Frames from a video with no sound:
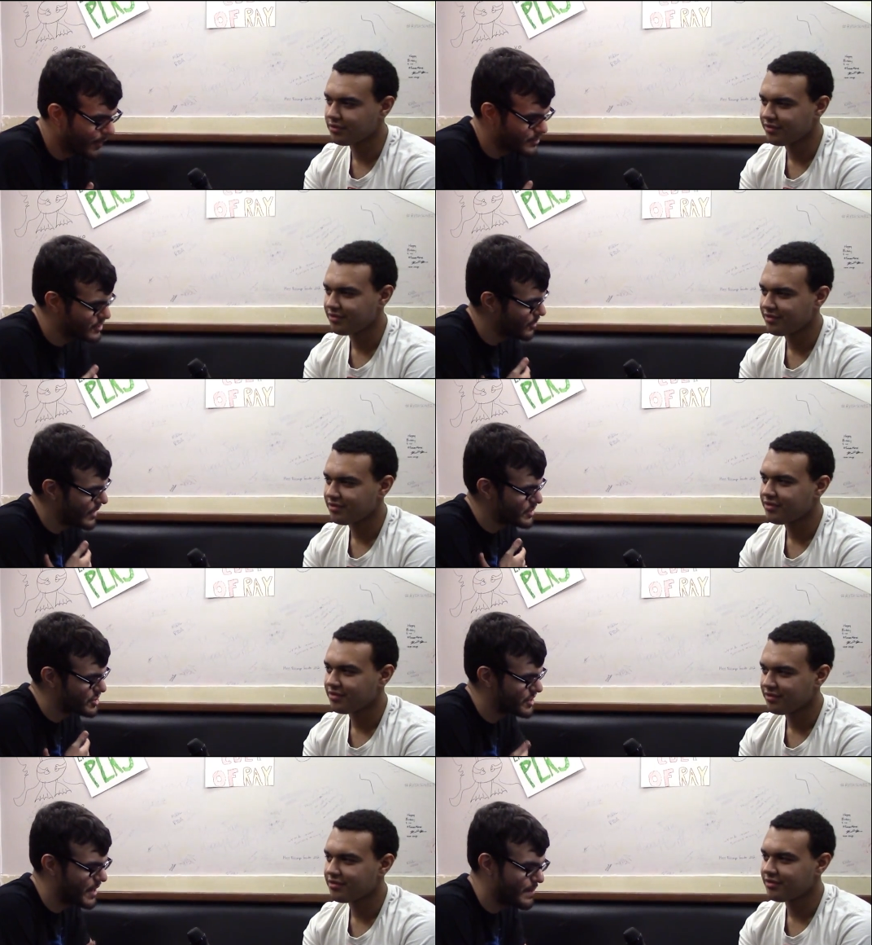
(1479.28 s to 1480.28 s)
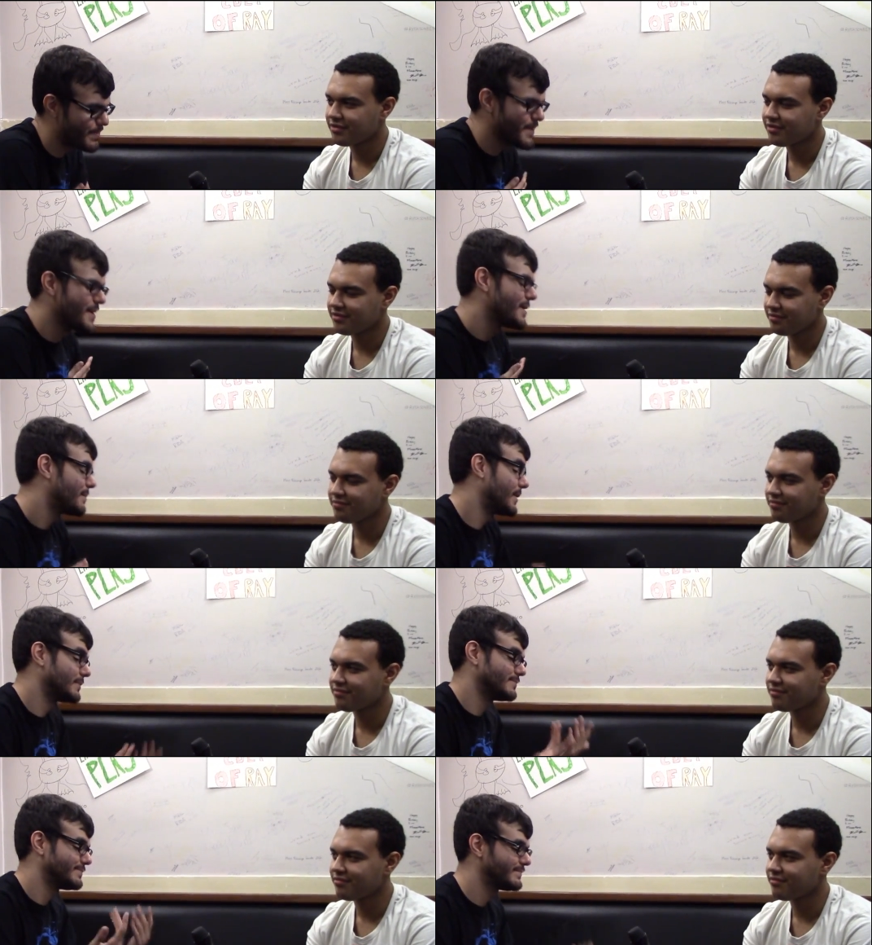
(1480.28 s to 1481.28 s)
Speaker 1: I was so out of shape,
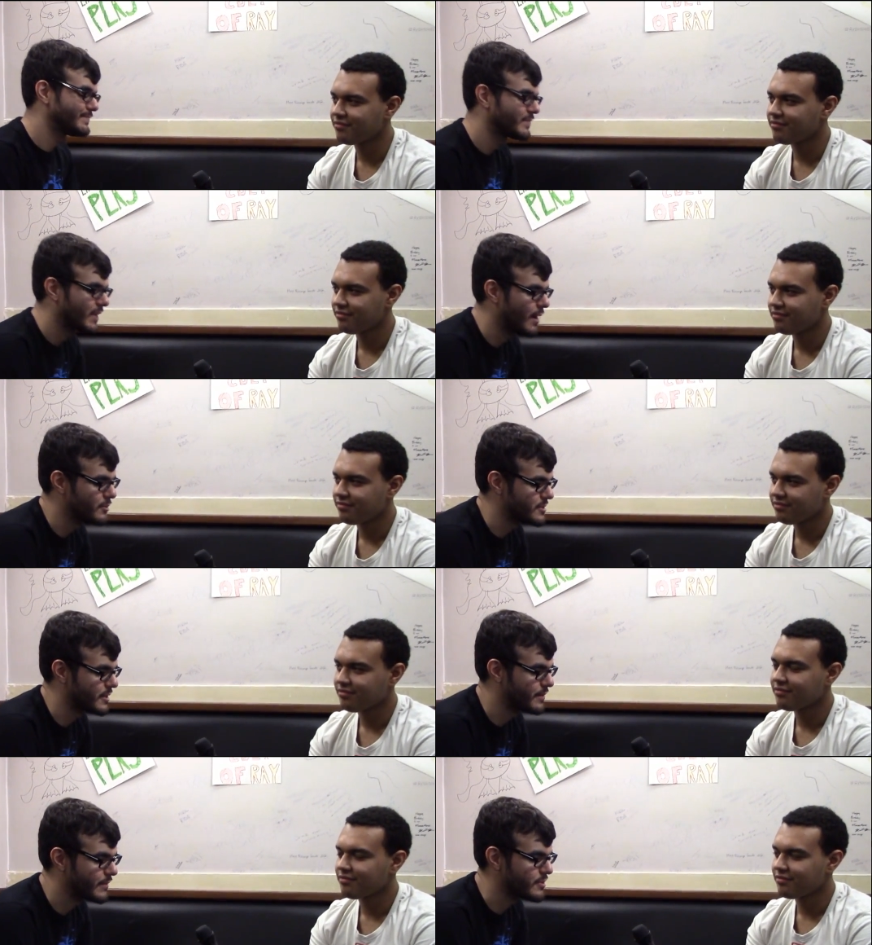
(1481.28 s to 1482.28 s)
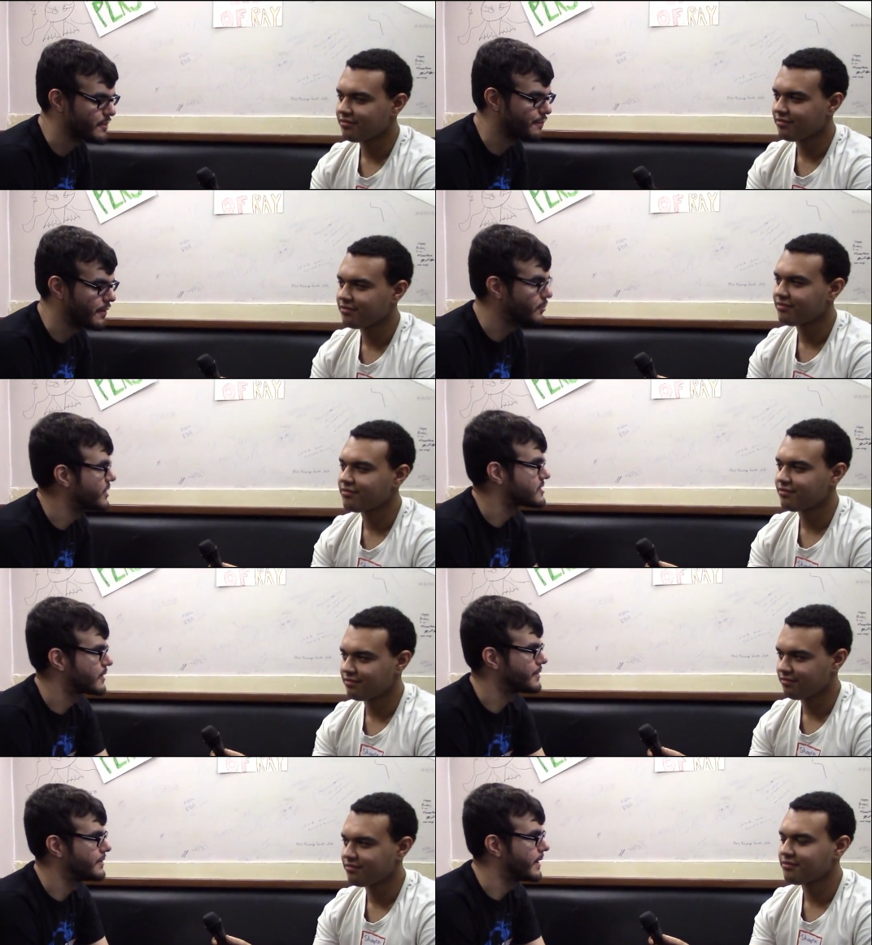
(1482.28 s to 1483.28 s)
but that was a that was a fun way to
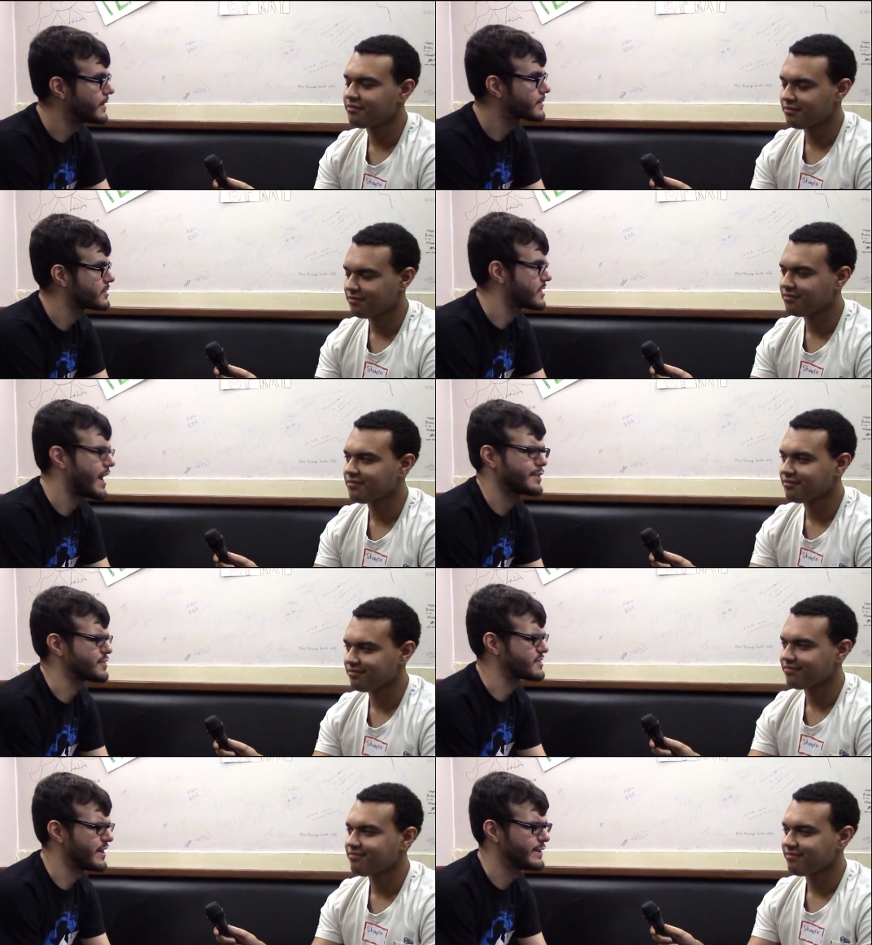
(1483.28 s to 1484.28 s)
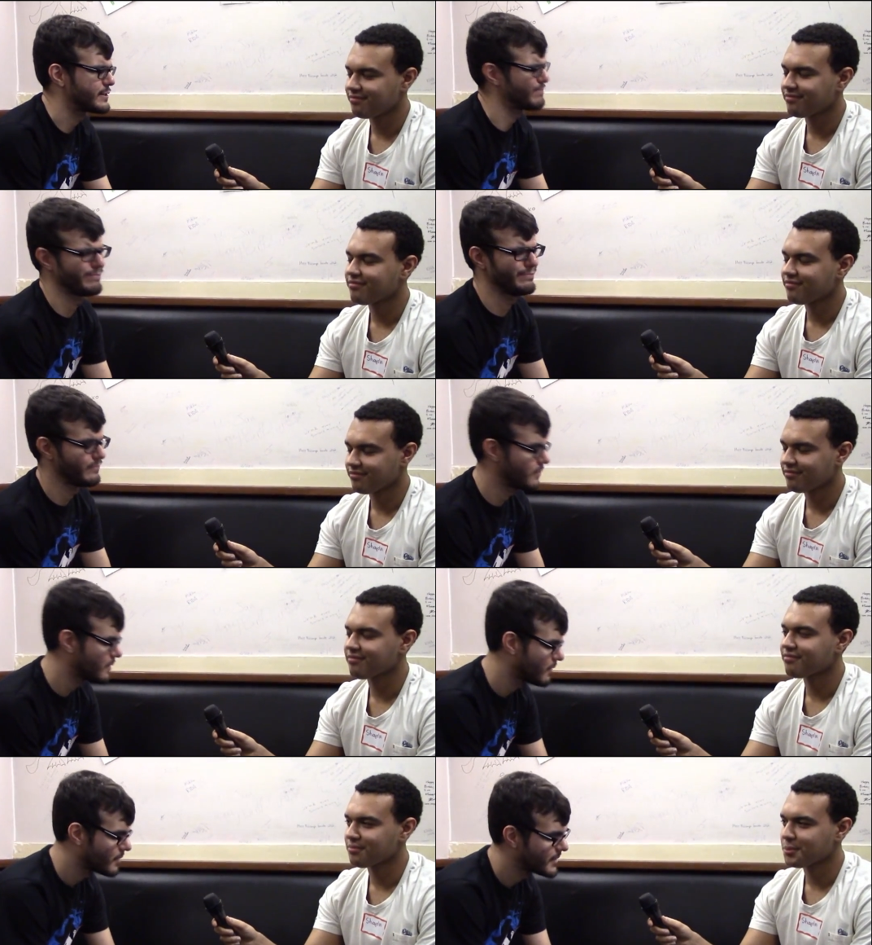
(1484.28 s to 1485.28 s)
start the day. Just exercise,
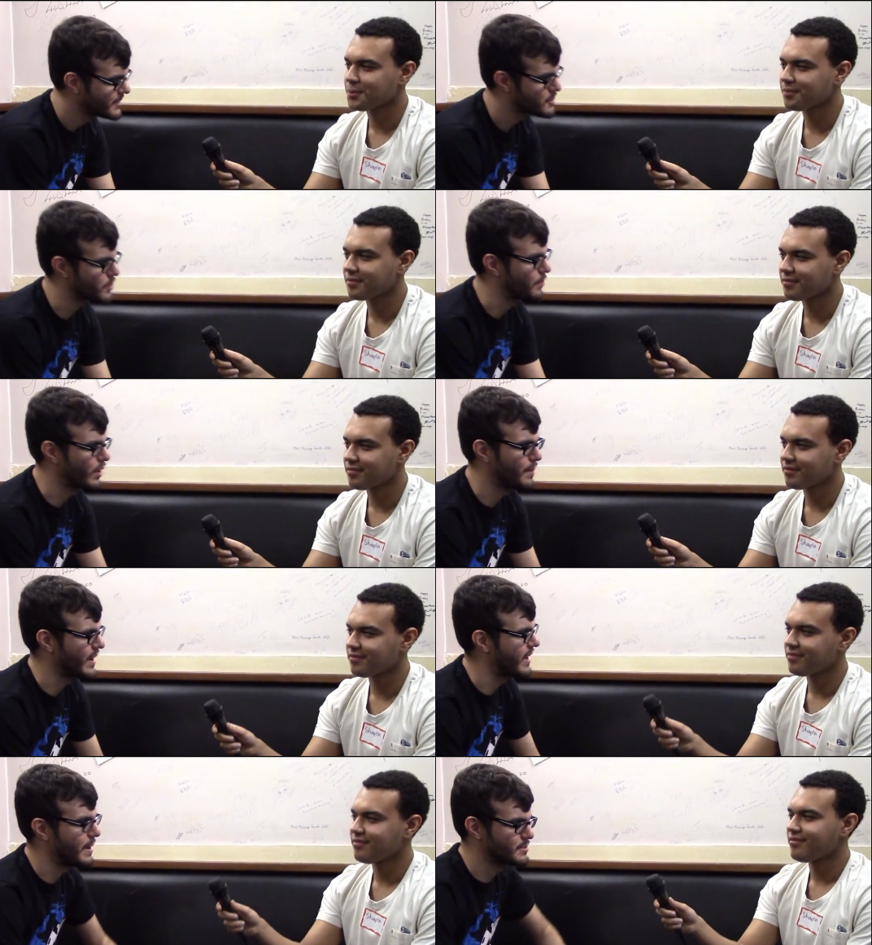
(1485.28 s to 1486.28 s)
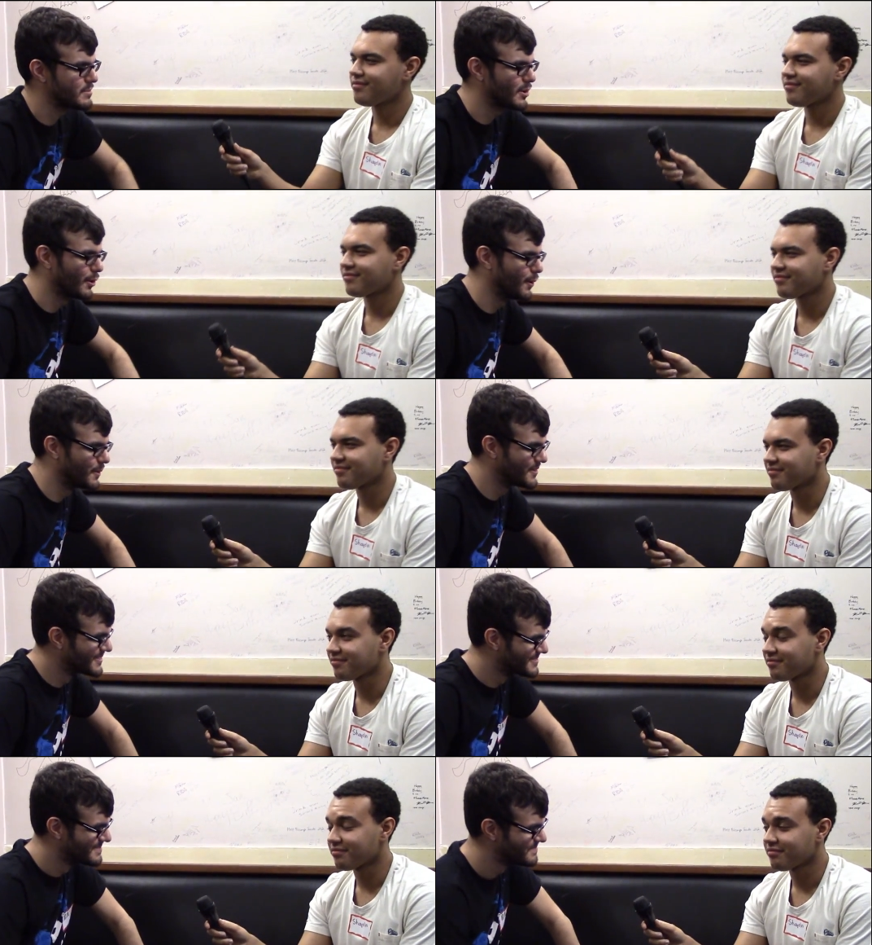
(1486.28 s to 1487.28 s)
just want to play my games. Leave me alone.
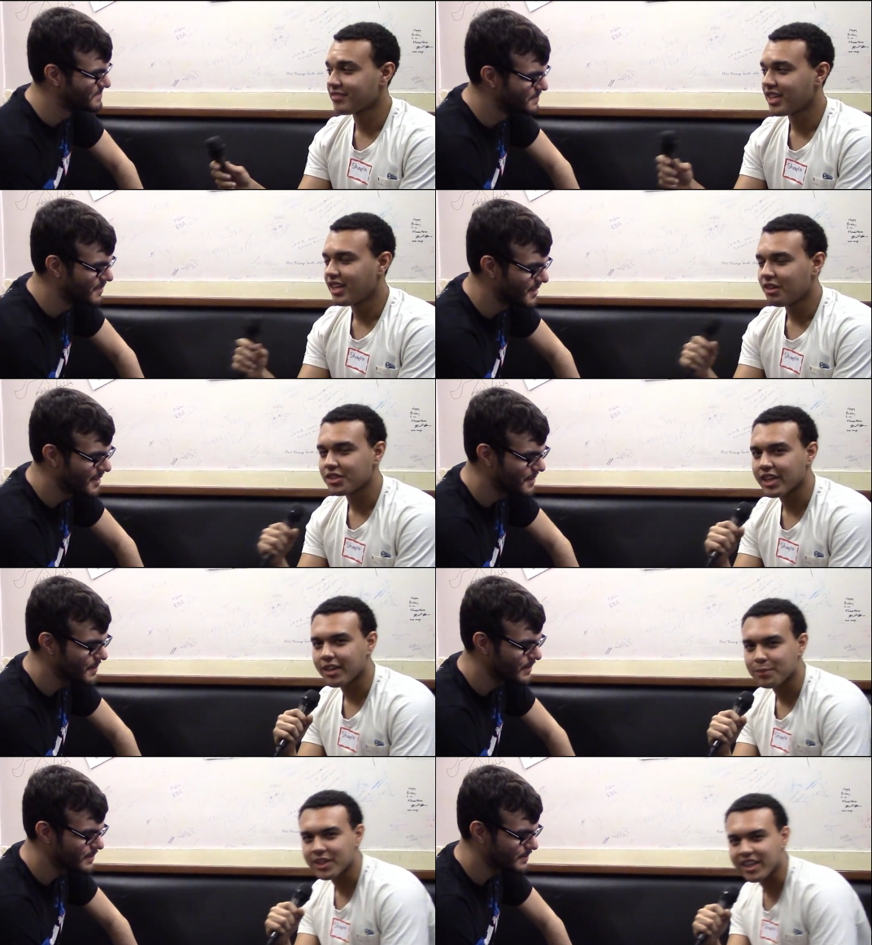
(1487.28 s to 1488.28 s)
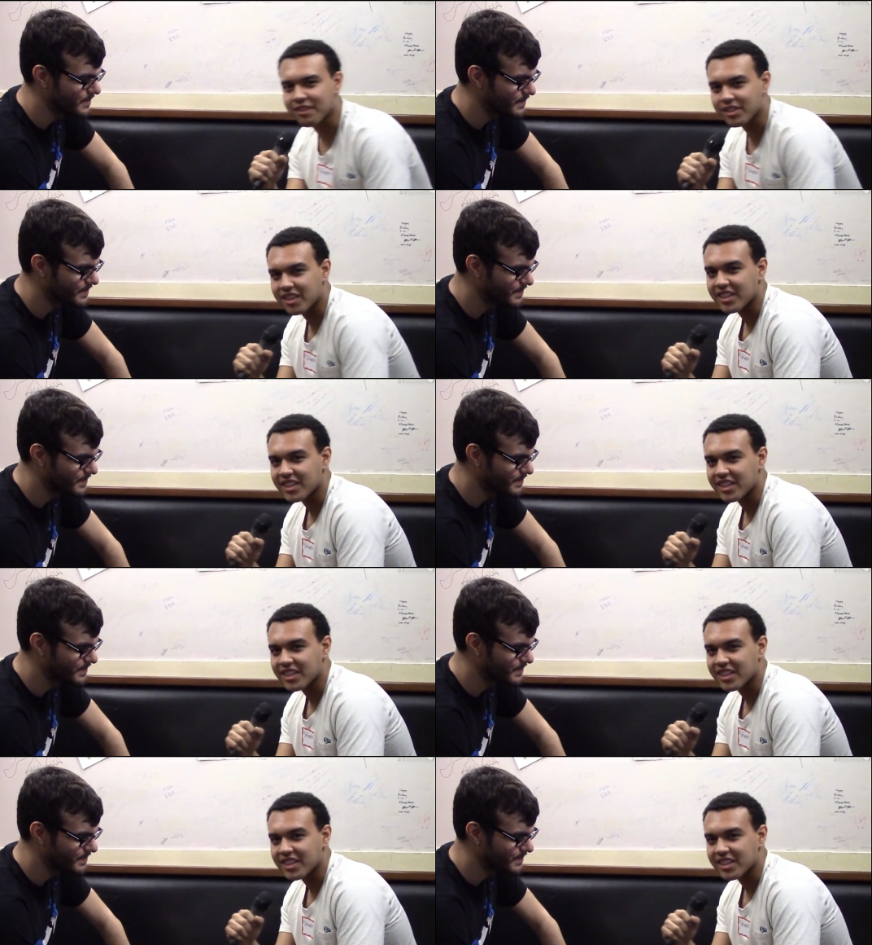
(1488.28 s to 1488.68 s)
Speaker 2: Wish I could play games all